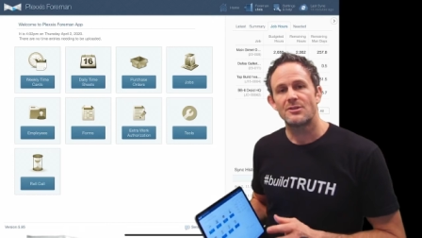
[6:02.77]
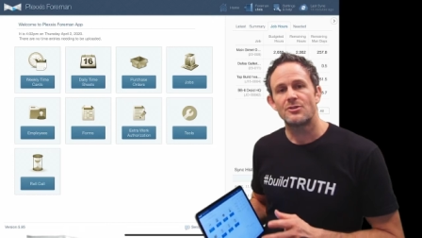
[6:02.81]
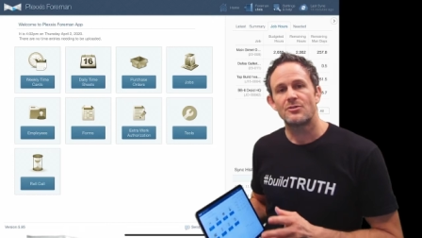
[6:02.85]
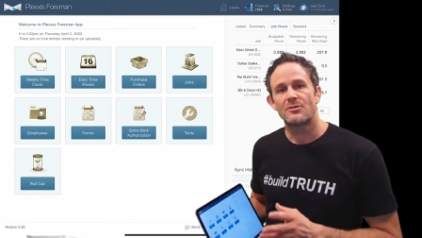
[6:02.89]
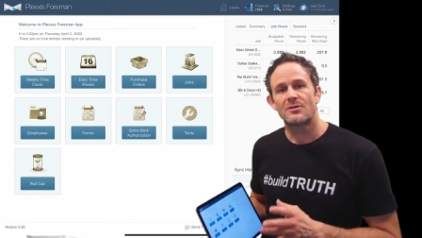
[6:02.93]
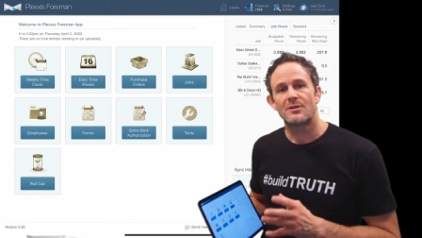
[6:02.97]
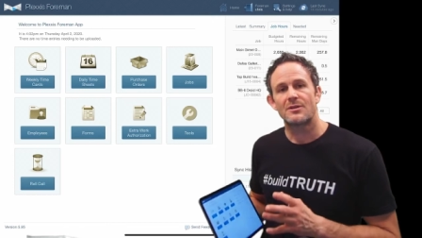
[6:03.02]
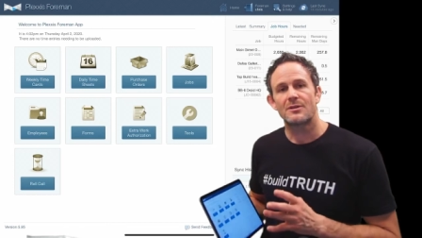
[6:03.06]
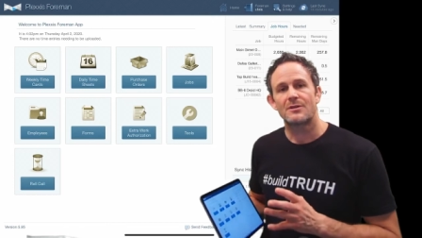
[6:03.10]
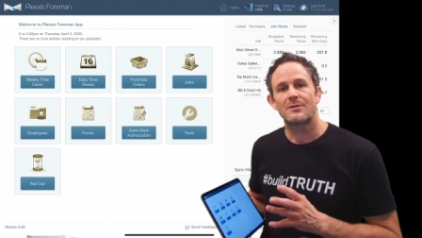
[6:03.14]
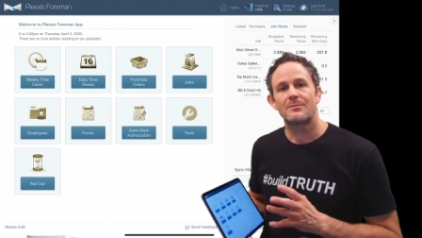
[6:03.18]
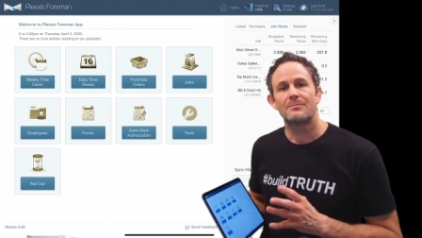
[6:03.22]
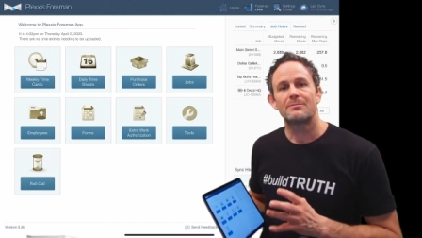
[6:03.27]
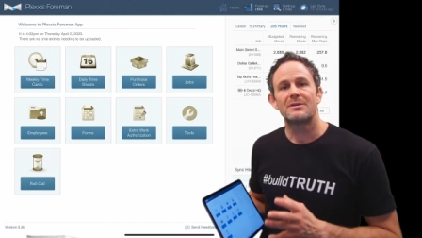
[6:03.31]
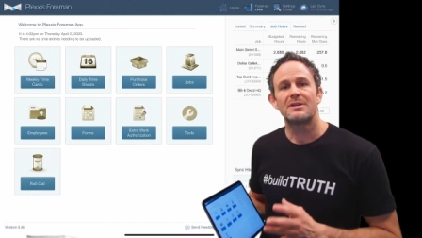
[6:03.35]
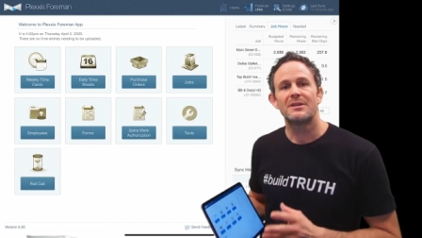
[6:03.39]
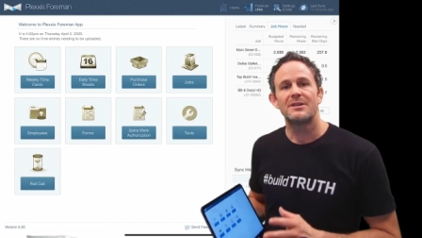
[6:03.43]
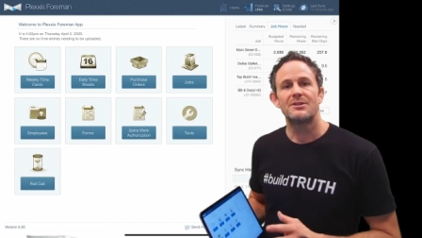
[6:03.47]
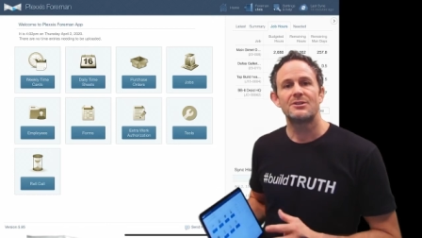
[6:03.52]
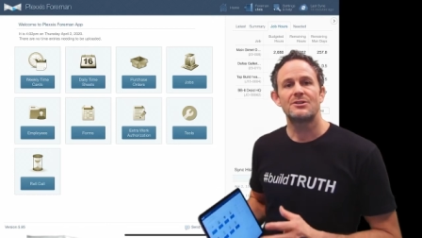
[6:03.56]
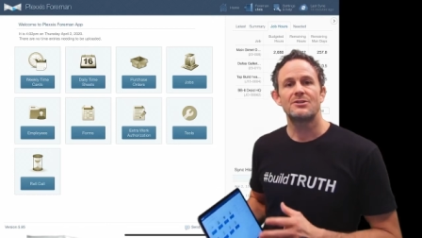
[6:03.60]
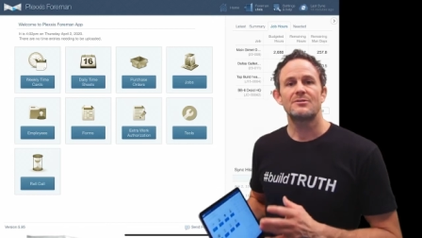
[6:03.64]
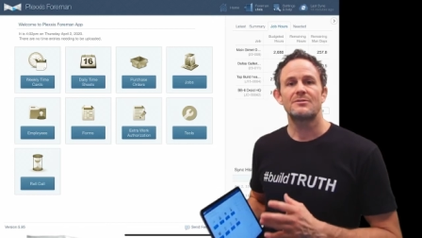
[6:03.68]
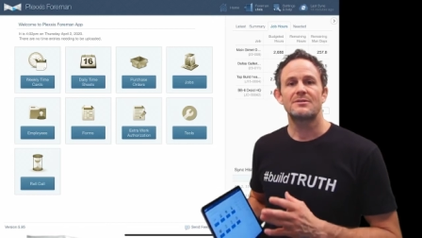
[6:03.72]
you can
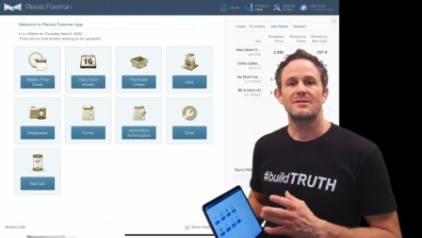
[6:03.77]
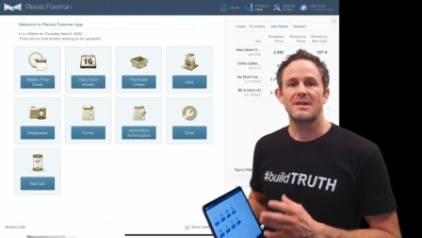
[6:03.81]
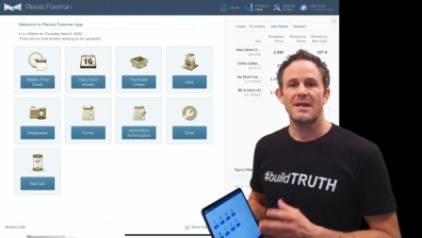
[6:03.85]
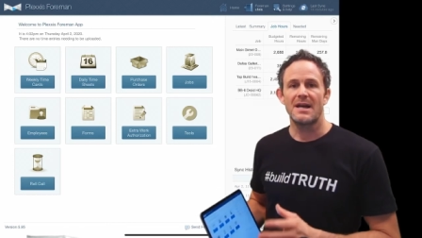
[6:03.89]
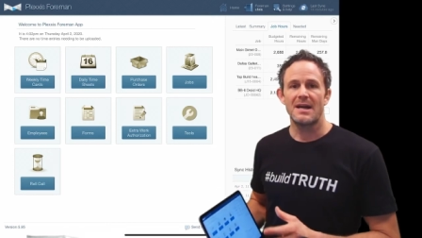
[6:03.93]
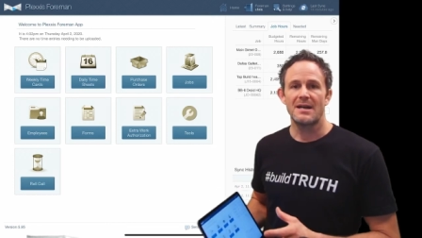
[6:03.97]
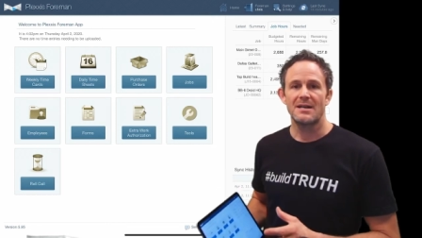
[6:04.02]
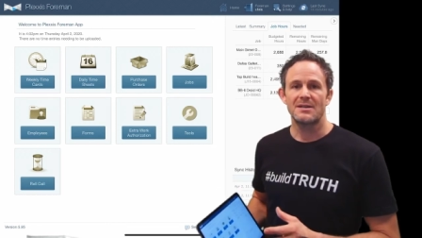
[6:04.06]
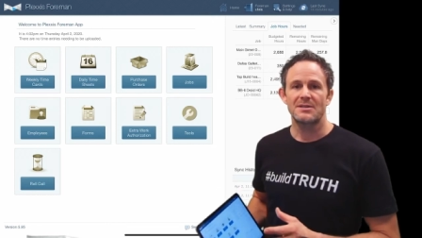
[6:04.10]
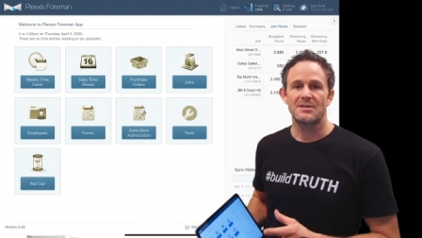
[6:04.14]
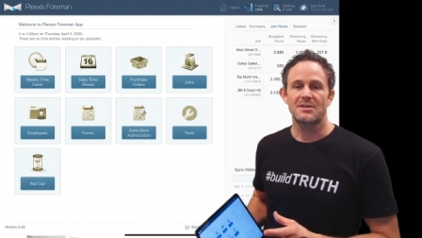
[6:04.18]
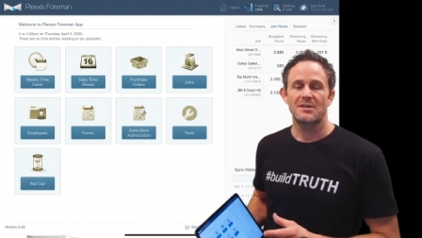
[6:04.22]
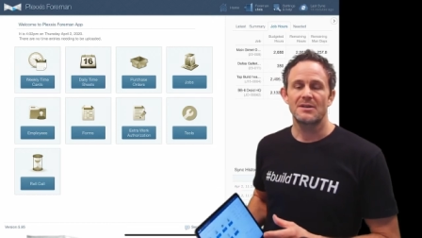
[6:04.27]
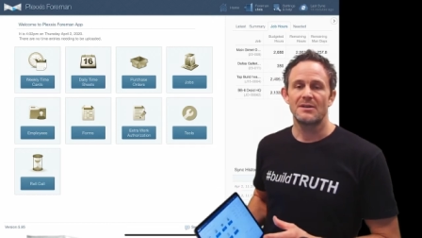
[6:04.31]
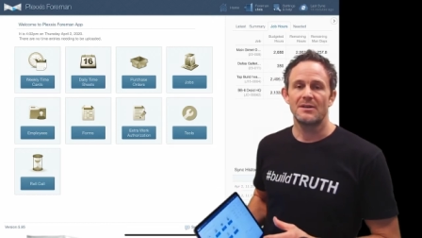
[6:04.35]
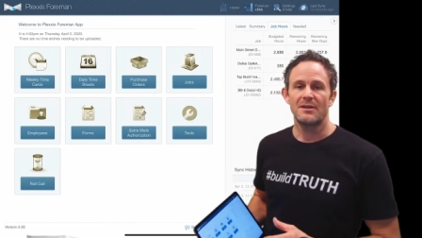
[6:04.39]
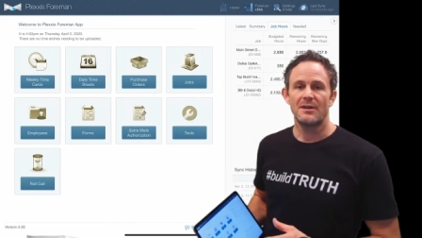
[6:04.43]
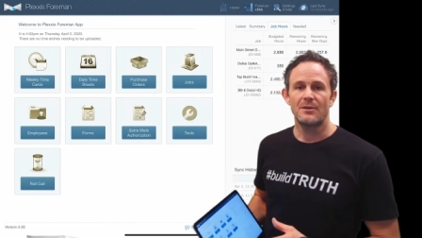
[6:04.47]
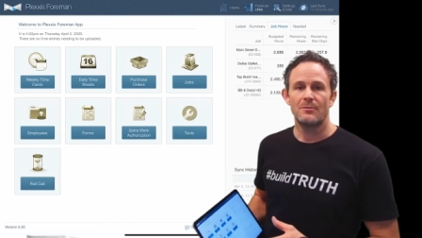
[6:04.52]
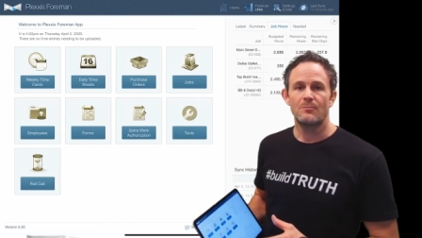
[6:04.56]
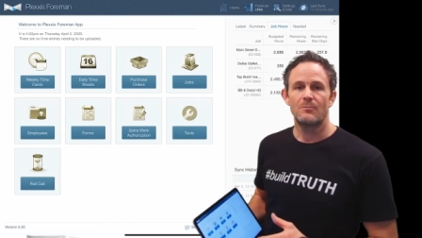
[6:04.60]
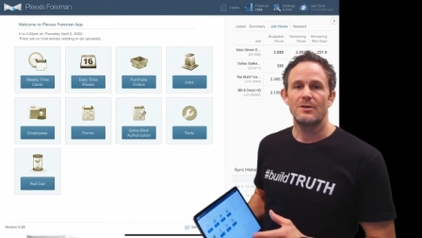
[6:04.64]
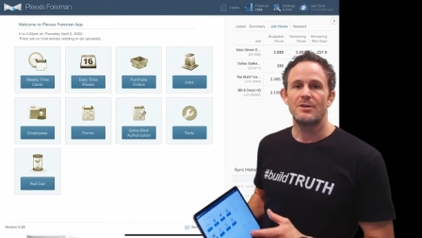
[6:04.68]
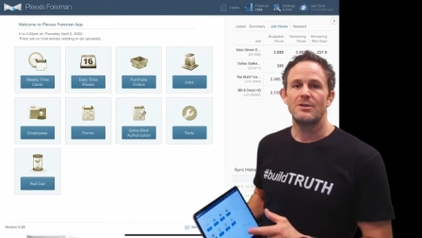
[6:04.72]
complete your task.
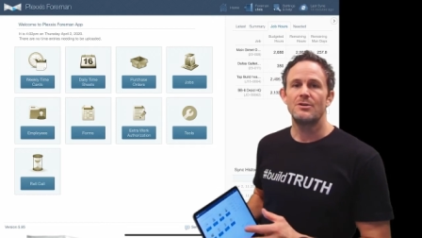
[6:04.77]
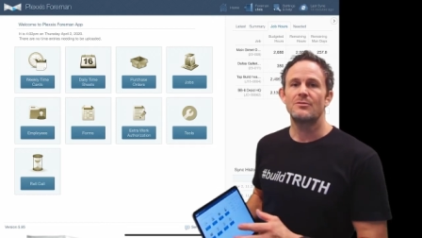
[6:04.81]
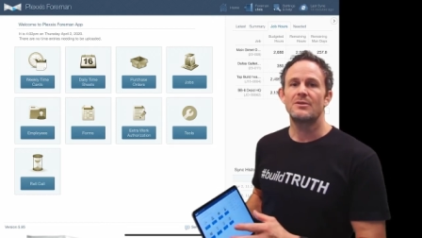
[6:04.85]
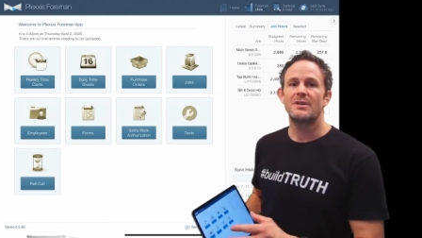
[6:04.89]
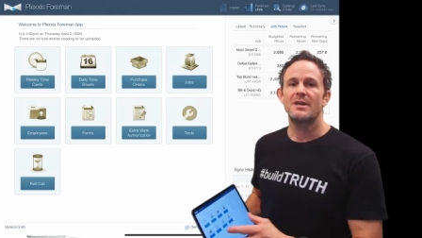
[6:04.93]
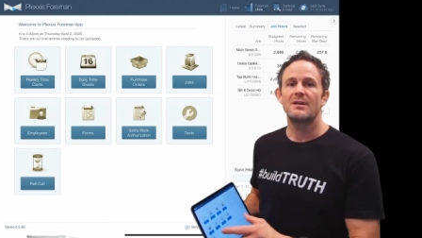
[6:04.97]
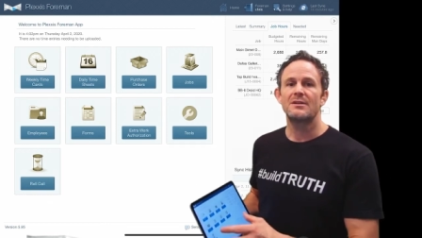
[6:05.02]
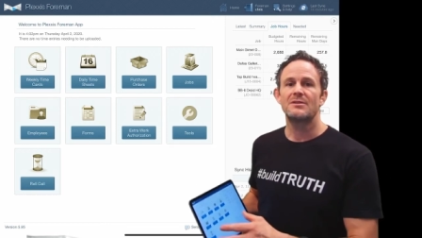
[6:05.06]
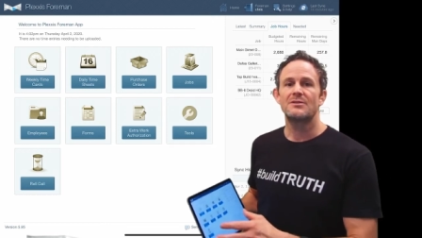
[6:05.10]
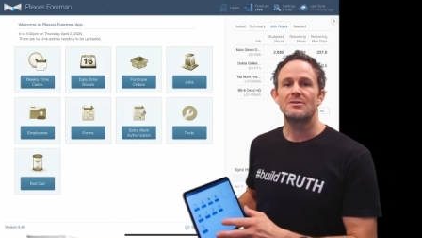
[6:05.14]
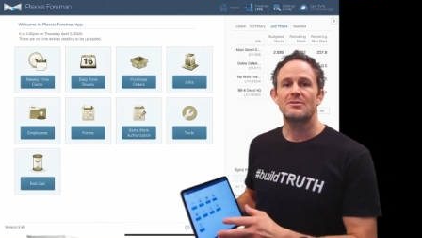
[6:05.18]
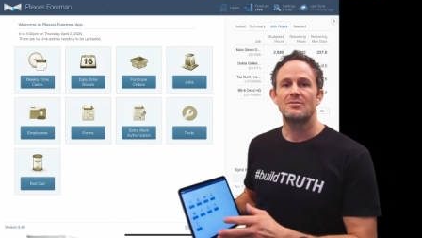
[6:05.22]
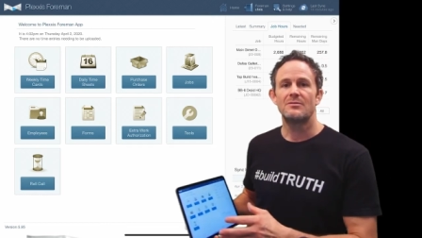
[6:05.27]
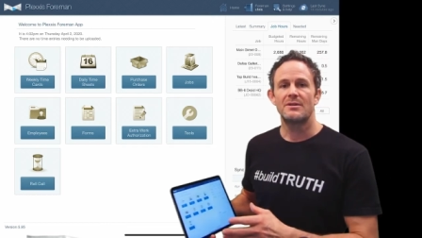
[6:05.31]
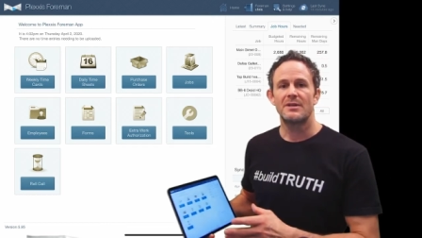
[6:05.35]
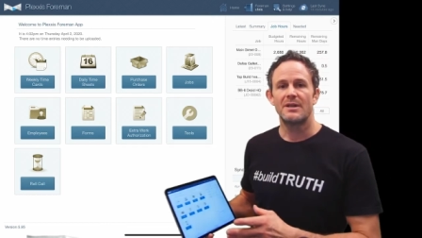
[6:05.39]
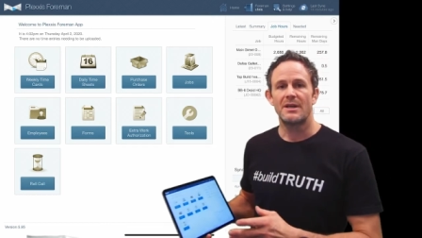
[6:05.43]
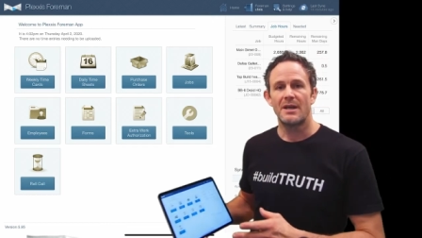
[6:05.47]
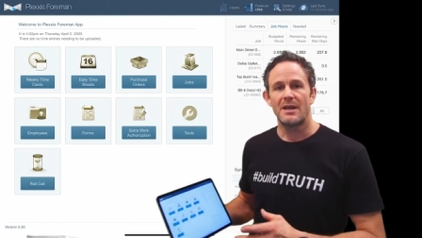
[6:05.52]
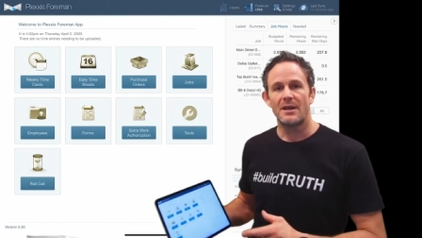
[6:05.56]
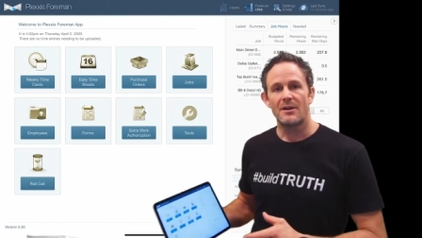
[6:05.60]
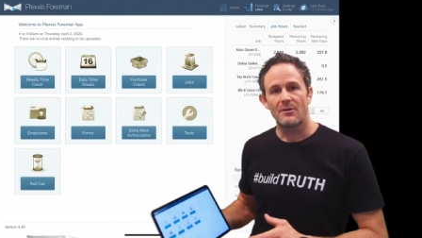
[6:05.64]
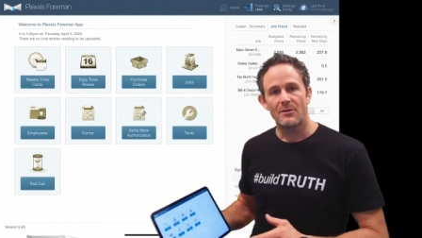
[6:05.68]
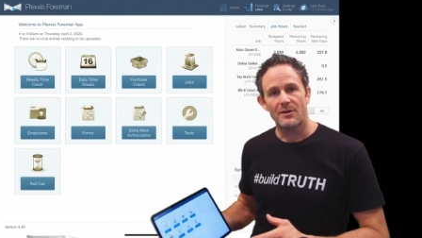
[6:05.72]
And when you get into an
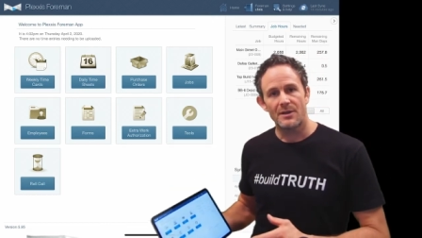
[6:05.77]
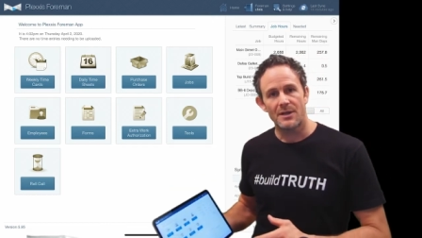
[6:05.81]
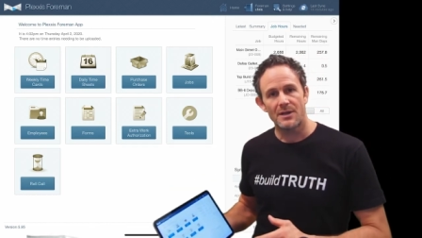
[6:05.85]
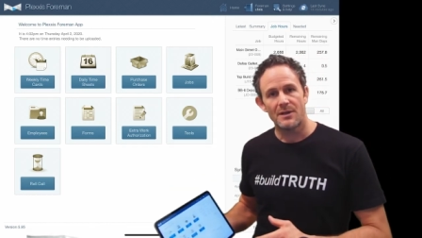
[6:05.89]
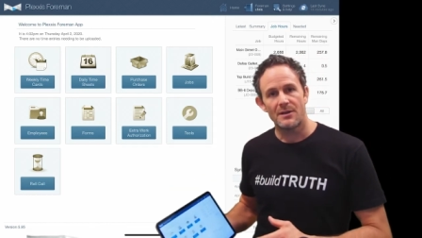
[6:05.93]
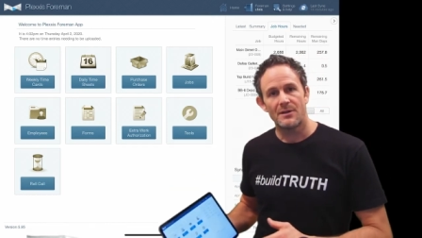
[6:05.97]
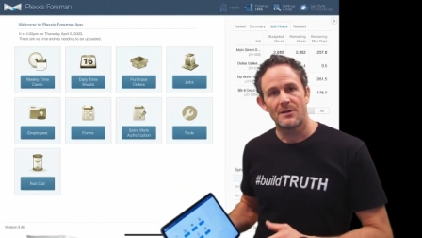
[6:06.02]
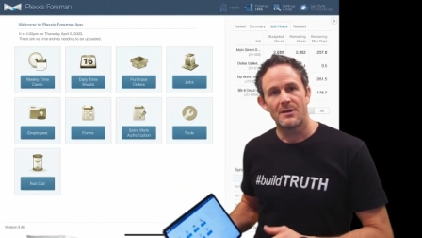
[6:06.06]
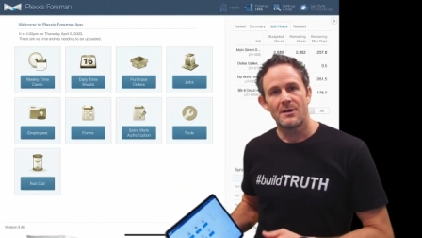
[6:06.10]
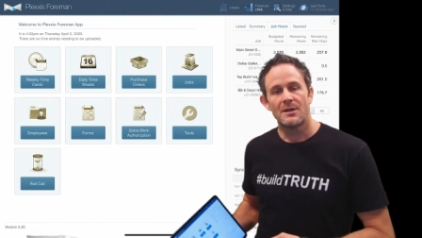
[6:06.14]
area